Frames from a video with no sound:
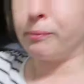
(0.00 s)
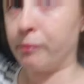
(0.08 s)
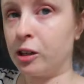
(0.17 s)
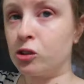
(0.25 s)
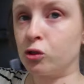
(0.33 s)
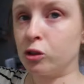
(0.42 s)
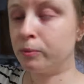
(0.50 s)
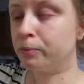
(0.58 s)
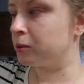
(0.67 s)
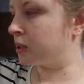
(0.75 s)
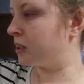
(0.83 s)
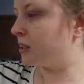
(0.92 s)
bedroom
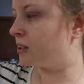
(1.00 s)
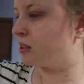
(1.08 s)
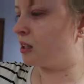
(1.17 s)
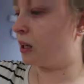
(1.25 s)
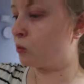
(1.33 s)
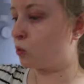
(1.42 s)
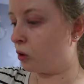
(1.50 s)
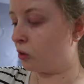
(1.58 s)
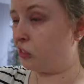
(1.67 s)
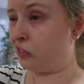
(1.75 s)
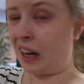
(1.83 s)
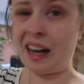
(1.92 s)
because I've got a
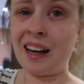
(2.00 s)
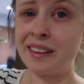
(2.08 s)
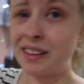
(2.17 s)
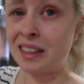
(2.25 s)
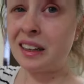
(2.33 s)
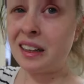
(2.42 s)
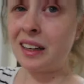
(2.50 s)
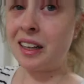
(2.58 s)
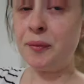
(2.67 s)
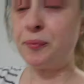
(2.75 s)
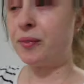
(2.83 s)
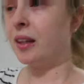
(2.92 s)
fan in
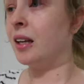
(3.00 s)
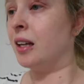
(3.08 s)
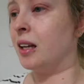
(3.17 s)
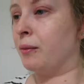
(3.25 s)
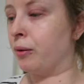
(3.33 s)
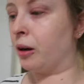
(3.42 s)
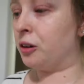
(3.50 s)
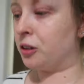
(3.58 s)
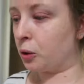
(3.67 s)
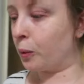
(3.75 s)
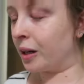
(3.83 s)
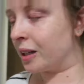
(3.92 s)
here
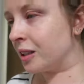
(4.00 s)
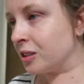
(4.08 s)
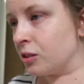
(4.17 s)
blowing away.